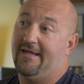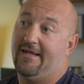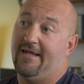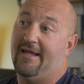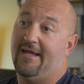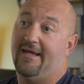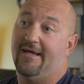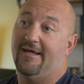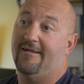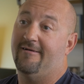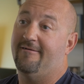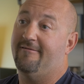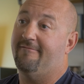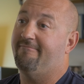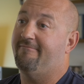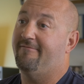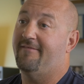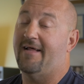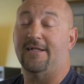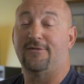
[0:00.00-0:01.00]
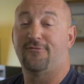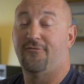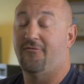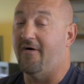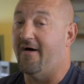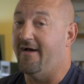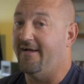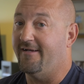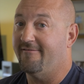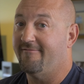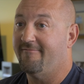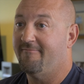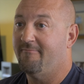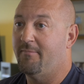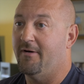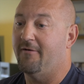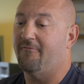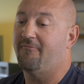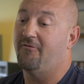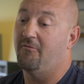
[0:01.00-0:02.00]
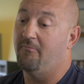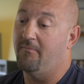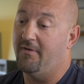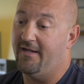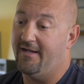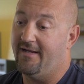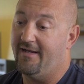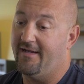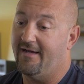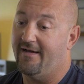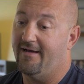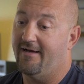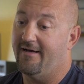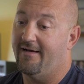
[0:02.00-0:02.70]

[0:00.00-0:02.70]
and that's fine. But for me,